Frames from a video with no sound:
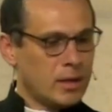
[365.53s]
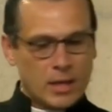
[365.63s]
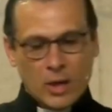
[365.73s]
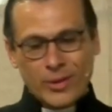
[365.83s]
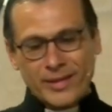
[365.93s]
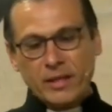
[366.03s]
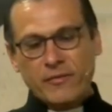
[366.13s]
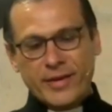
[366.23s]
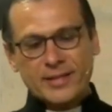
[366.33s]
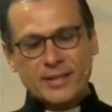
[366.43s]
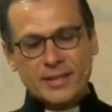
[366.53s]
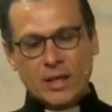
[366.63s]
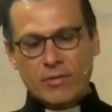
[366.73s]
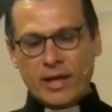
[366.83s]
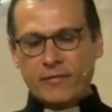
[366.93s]
Our dear friends in
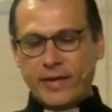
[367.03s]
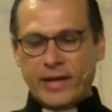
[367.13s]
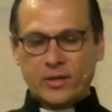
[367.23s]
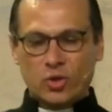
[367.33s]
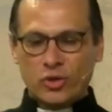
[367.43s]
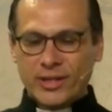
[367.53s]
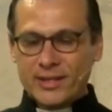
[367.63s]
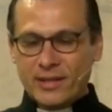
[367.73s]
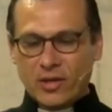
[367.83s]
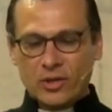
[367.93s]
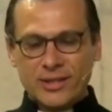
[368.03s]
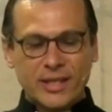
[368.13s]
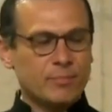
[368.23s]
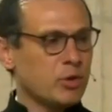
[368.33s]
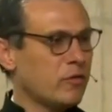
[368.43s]
South Africa taught us the
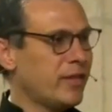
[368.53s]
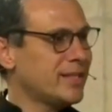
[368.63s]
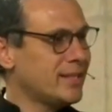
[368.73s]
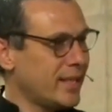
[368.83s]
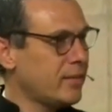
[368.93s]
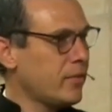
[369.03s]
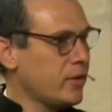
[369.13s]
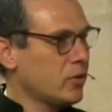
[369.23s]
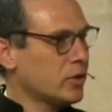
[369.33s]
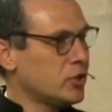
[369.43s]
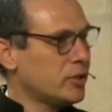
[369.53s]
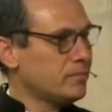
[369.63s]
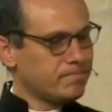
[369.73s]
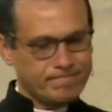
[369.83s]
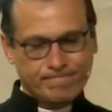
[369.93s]
concept of the state theology,
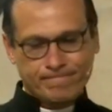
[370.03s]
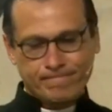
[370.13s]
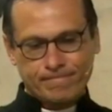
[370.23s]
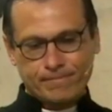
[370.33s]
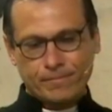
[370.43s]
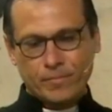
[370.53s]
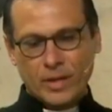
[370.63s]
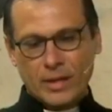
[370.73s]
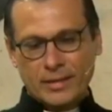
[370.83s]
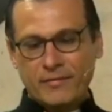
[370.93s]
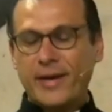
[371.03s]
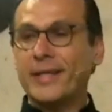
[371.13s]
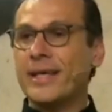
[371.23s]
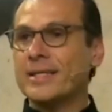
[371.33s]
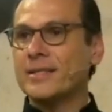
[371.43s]
defined
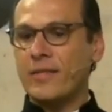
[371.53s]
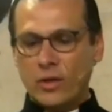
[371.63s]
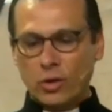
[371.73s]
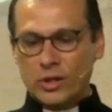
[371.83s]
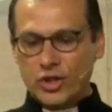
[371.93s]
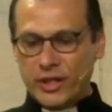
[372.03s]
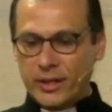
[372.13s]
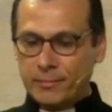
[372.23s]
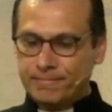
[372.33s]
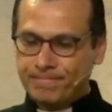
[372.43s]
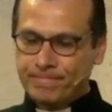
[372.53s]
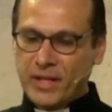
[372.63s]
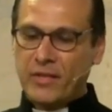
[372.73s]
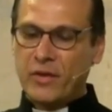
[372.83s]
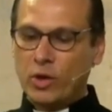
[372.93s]
as theology, the
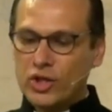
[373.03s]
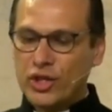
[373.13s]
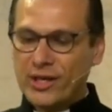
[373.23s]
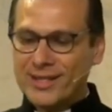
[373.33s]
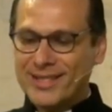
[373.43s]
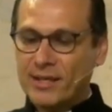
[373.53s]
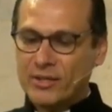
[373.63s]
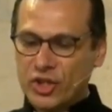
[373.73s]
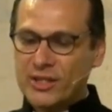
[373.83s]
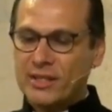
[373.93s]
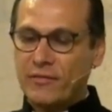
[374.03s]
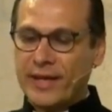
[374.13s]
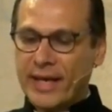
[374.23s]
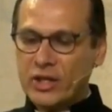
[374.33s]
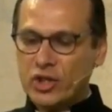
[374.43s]
theological
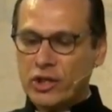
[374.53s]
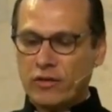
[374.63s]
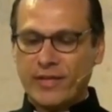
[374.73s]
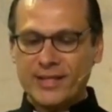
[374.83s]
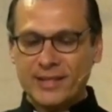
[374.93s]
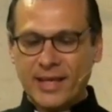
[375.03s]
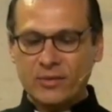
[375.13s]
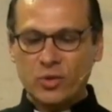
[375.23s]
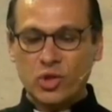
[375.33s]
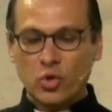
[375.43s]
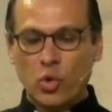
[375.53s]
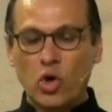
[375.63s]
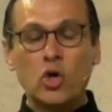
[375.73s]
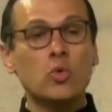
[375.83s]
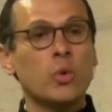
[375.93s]
justification of the status
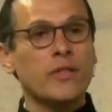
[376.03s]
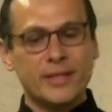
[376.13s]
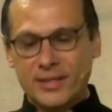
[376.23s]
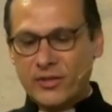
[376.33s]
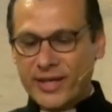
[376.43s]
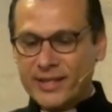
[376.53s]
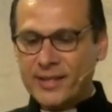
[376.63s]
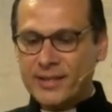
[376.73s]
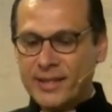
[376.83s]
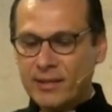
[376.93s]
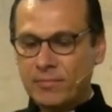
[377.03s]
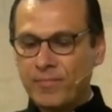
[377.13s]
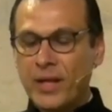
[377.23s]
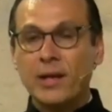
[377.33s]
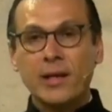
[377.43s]
quo with its racism,
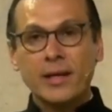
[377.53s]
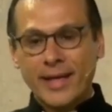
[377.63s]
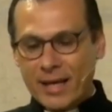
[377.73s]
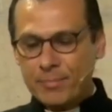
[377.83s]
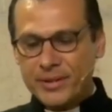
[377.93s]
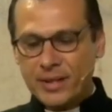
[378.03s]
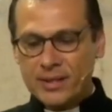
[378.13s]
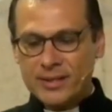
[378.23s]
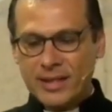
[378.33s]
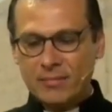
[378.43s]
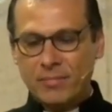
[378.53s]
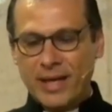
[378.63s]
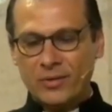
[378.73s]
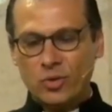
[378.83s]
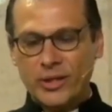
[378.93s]
capitalism,
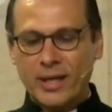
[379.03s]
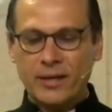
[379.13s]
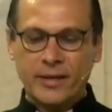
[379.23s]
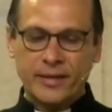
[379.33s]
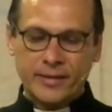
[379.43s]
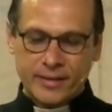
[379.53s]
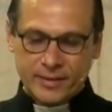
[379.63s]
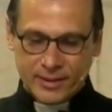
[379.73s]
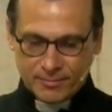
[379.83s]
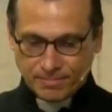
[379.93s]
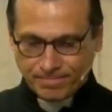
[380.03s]
and totalitarianism.